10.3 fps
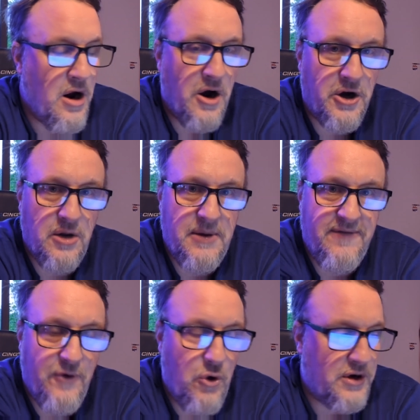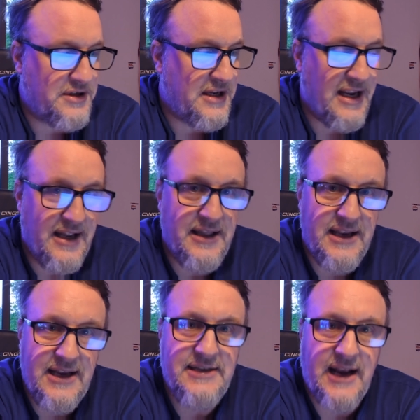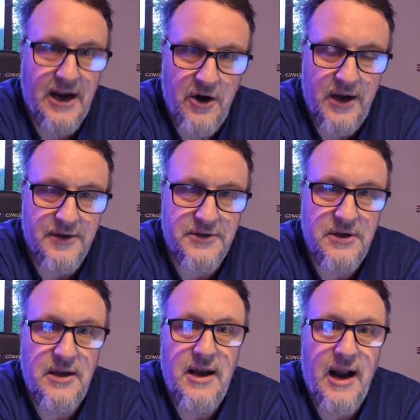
are going to be focused in these areas